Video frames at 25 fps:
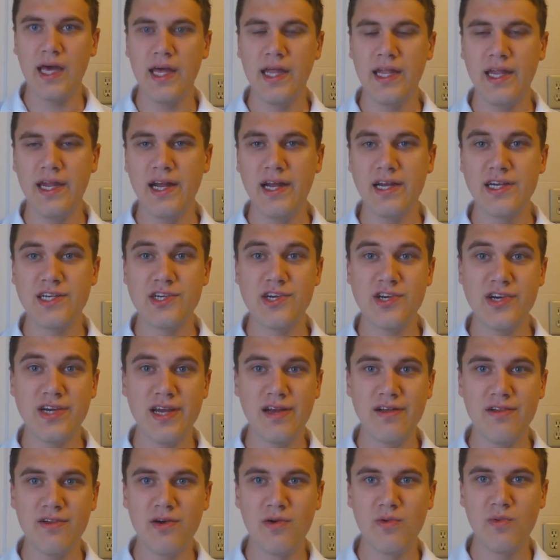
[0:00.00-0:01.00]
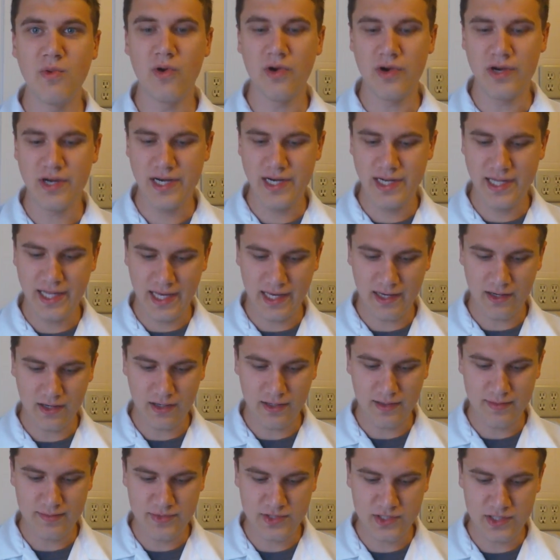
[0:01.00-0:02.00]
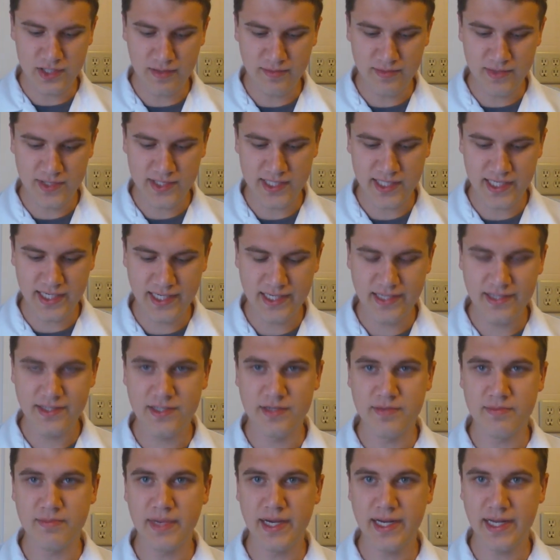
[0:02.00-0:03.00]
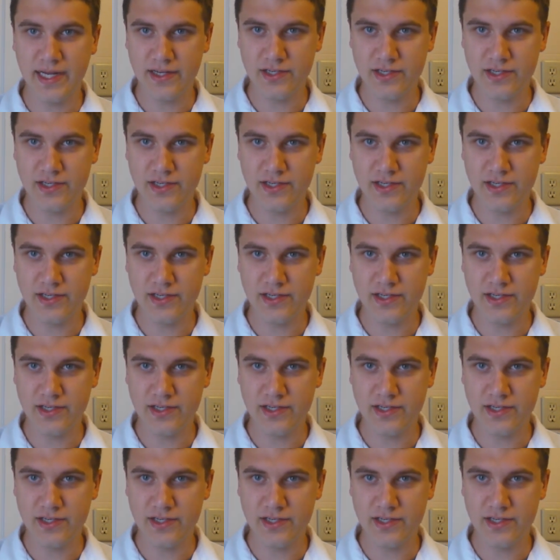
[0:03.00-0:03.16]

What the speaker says: And then I should get a little warning that some scenes may